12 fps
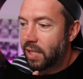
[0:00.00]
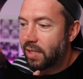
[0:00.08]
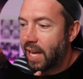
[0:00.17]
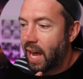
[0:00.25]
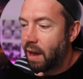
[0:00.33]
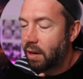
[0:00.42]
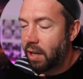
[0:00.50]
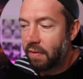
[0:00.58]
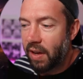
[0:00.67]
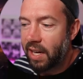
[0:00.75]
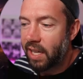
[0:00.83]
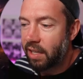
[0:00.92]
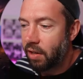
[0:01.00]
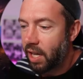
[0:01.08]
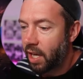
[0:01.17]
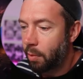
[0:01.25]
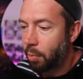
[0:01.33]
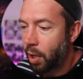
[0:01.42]
this down, if I click on
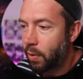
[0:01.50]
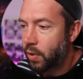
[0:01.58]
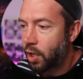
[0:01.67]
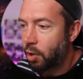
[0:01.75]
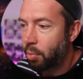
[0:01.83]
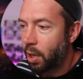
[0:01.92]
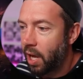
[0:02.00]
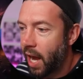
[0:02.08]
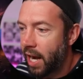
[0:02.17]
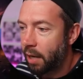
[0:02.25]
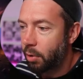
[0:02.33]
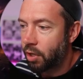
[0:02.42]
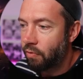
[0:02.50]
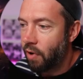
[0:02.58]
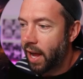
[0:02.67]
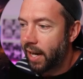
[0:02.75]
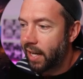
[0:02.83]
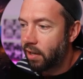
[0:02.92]
it, it blows up, and I'm going to
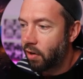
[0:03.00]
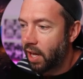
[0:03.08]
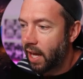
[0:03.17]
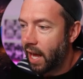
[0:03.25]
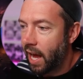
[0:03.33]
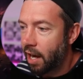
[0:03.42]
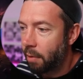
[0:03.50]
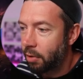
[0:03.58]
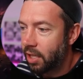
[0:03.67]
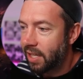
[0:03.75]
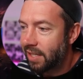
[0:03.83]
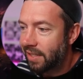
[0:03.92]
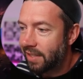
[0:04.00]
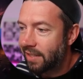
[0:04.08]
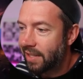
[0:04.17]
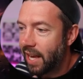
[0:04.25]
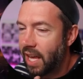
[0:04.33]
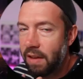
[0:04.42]
right click on it and I'm going to
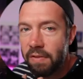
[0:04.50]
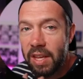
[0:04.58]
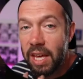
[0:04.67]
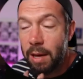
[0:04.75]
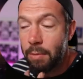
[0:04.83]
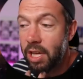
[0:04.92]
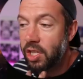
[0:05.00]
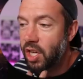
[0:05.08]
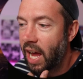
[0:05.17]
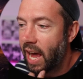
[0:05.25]
save the image